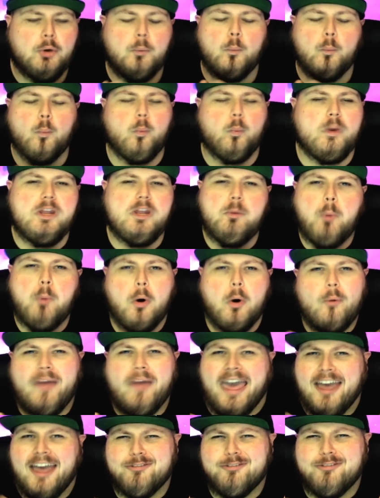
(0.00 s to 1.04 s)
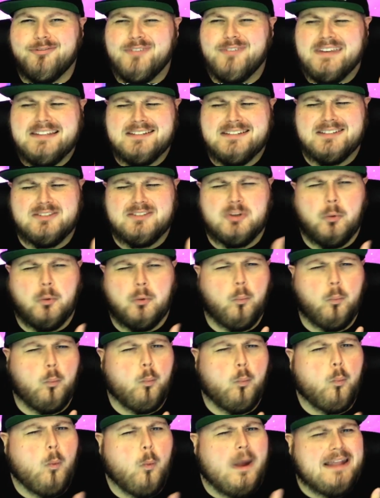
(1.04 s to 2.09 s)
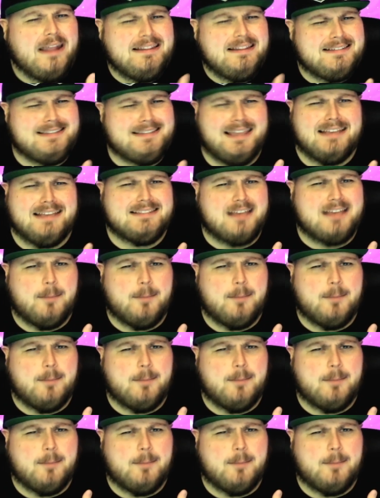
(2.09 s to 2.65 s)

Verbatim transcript: we won't have feeds until Wednesday's